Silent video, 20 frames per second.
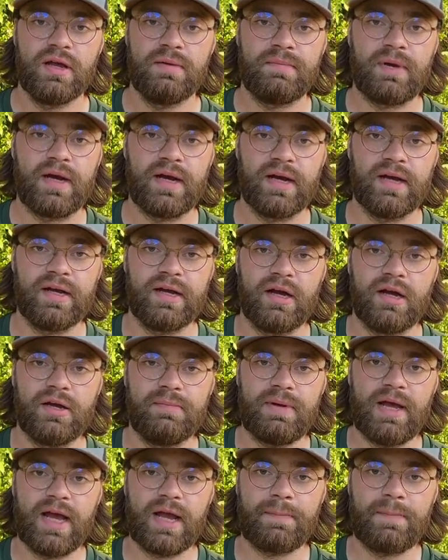my
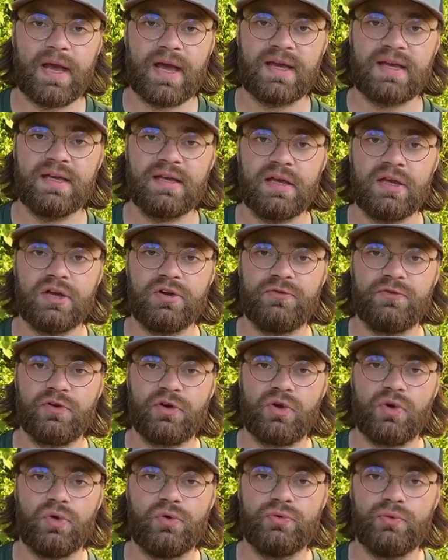backpacking gear for
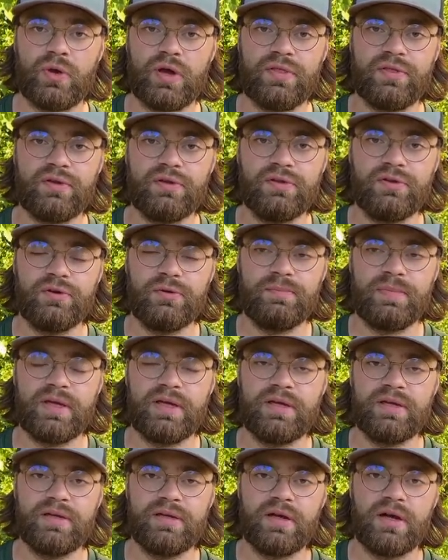cold weather a little
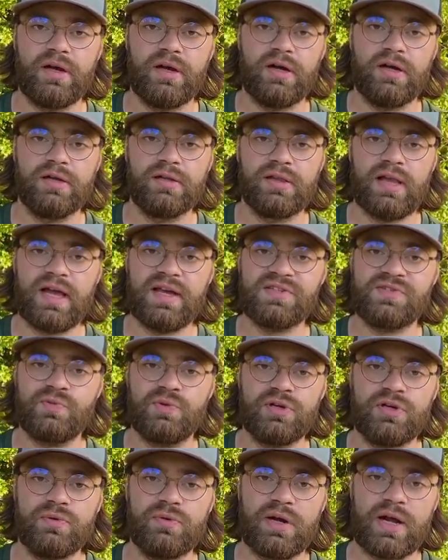bit. Last
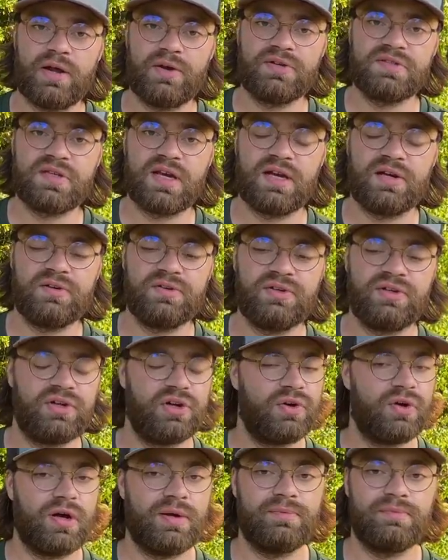winter when I was out,
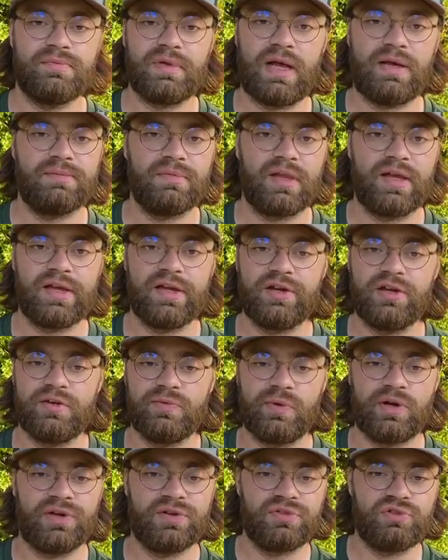I'm
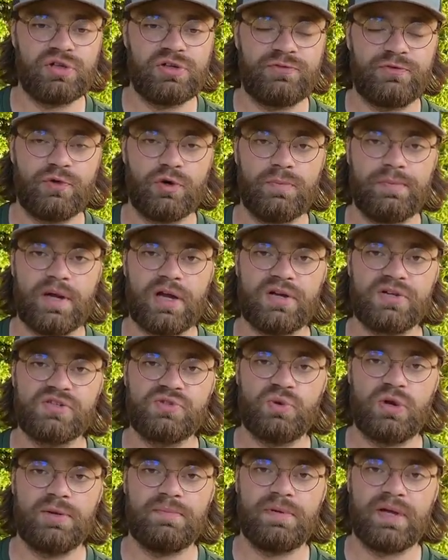layering, wearing 3-4 pair of
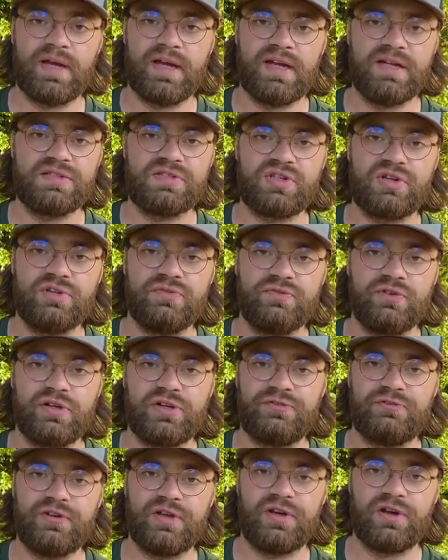sweatpants, couldn't
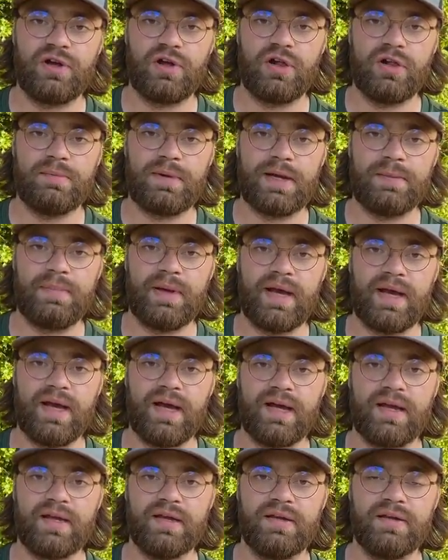really fit it all in my
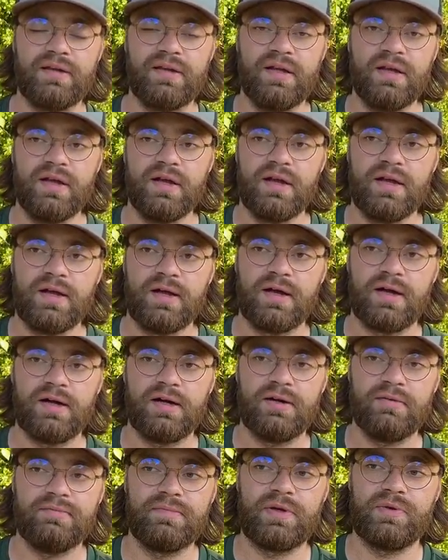pack, and
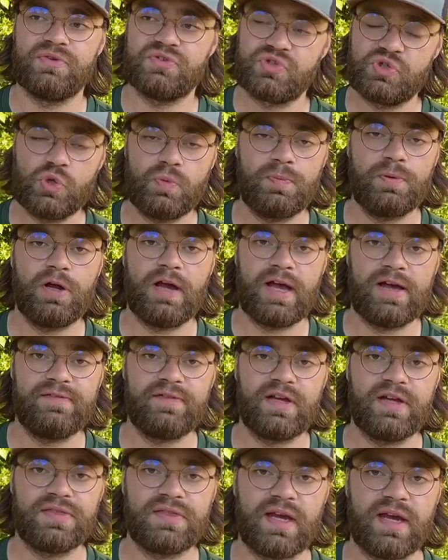it was super
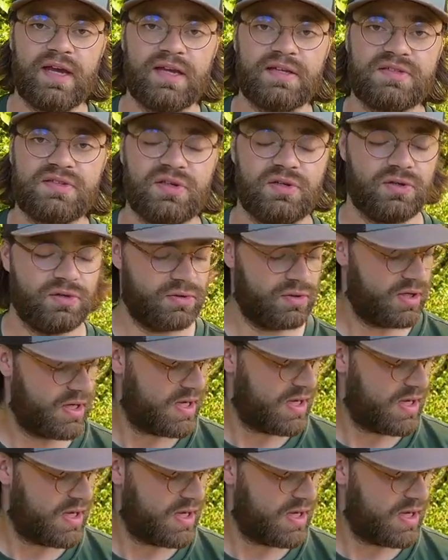heavy at that. So